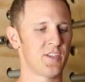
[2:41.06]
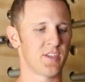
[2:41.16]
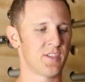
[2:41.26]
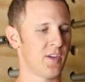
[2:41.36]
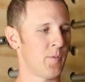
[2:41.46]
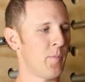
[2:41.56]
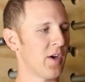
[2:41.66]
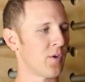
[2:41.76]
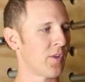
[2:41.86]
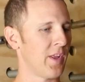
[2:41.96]
just a
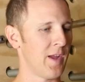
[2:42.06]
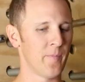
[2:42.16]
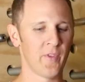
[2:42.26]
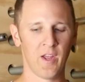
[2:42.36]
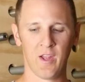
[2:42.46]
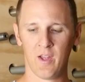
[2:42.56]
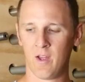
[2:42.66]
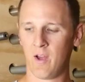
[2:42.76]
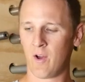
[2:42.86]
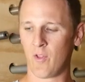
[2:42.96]
barrel clamp.
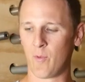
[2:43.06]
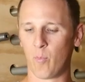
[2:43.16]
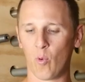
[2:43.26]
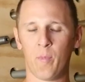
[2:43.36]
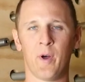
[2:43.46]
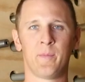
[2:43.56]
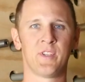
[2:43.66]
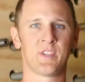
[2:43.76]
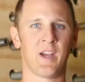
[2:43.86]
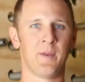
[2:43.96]
The bullpup
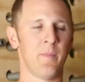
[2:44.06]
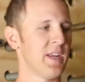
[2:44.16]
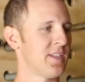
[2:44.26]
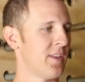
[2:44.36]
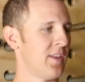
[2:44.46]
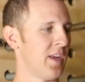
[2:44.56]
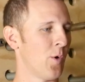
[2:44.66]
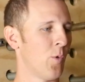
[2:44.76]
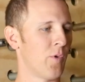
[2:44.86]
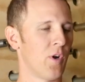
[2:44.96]
design makes the
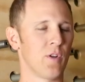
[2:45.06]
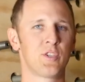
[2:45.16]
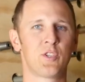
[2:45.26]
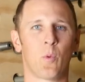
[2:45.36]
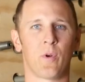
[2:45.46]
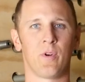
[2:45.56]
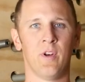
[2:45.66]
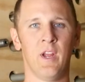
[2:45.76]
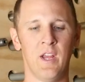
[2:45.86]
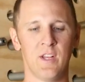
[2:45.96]
thing overall
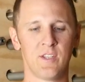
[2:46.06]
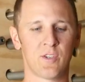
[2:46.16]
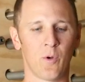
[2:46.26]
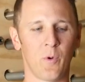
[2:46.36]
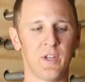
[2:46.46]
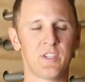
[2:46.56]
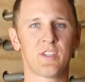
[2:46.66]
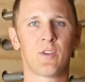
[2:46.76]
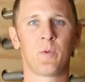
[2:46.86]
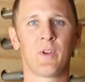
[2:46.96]
shorter. So it's
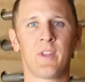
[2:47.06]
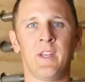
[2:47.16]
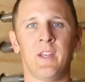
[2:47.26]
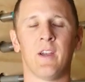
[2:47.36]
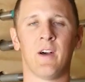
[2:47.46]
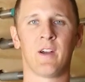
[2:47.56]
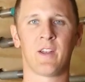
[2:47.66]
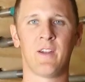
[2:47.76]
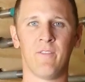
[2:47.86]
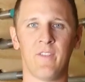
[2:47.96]
just a really
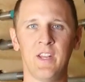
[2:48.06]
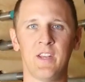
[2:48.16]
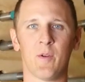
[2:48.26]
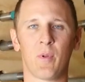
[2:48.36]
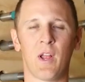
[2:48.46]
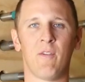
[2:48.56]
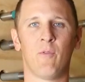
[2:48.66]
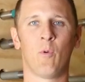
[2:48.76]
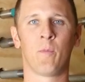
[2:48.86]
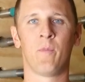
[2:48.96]
convenient
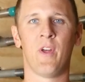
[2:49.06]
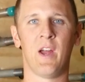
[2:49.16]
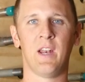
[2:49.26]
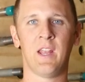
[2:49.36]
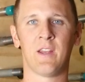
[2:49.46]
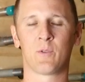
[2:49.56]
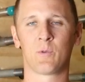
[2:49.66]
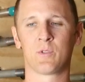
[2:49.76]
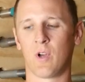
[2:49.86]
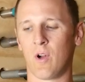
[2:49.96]
platform that
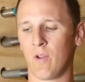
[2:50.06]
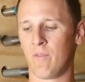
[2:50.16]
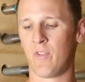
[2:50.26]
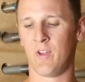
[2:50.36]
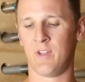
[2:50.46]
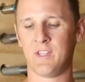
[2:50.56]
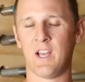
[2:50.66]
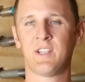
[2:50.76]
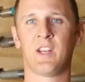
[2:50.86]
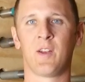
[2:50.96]
handles all of the
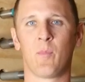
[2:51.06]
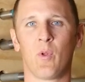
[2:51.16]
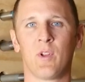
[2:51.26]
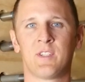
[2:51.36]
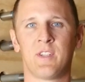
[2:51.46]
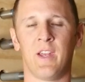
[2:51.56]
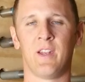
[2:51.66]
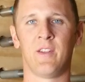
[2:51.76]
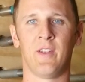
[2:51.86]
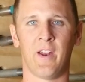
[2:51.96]
testing and bullets
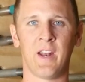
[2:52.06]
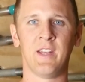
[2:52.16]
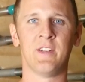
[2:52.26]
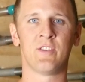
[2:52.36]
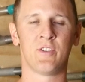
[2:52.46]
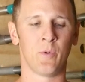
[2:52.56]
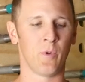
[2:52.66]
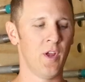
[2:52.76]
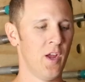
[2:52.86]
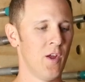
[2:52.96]
that I need to
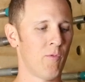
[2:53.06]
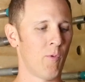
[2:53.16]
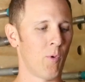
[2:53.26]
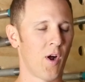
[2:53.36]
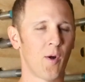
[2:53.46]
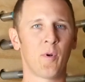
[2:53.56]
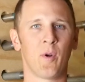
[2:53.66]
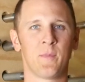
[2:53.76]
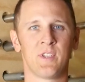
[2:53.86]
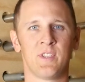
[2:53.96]
shoot for our
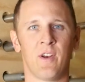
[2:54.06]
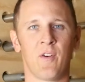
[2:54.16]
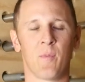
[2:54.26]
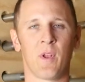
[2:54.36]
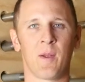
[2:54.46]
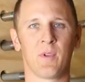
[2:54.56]
purposes here at Applied